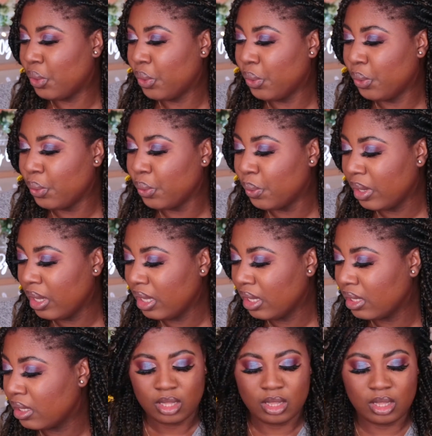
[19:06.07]
to
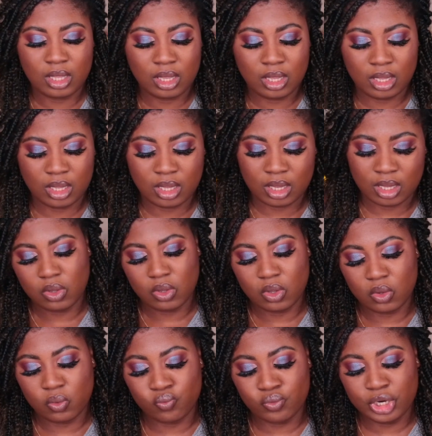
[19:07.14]
the
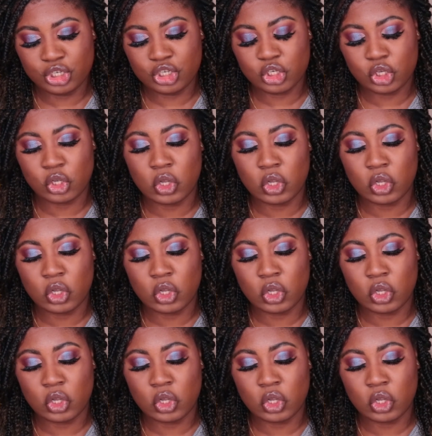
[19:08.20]
Rich